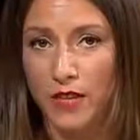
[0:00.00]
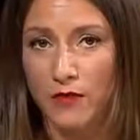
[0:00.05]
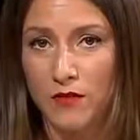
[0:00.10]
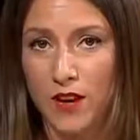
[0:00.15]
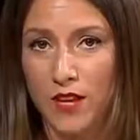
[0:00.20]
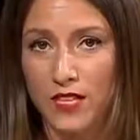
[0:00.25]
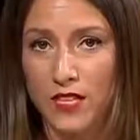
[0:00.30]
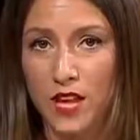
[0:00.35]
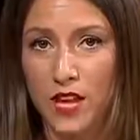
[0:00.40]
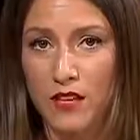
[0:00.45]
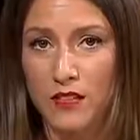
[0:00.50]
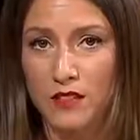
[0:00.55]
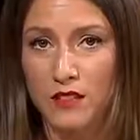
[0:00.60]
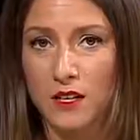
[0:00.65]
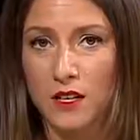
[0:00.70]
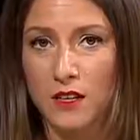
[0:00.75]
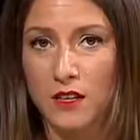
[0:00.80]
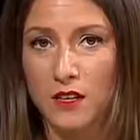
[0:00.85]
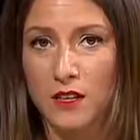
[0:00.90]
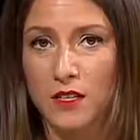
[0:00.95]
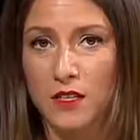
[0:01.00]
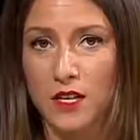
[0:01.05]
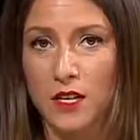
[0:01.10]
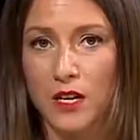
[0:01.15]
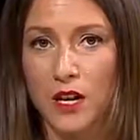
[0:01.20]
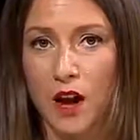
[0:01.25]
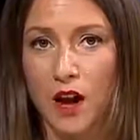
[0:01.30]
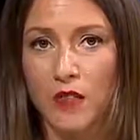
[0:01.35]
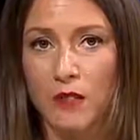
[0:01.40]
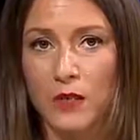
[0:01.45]
In fact, last year, the
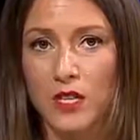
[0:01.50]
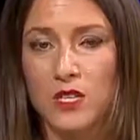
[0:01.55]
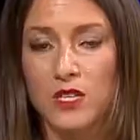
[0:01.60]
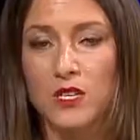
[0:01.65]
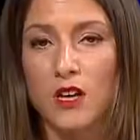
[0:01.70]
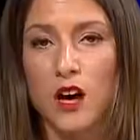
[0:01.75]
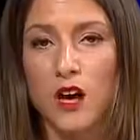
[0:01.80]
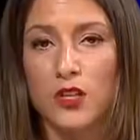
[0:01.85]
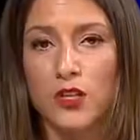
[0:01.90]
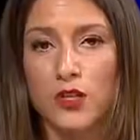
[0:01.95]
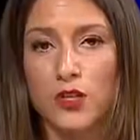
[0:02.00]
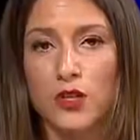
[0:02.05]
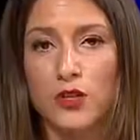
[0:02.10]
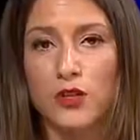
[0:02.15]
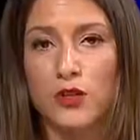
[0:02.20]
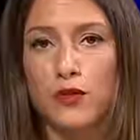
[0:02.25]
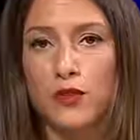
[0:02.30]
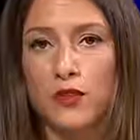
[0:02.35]
Indian government signed two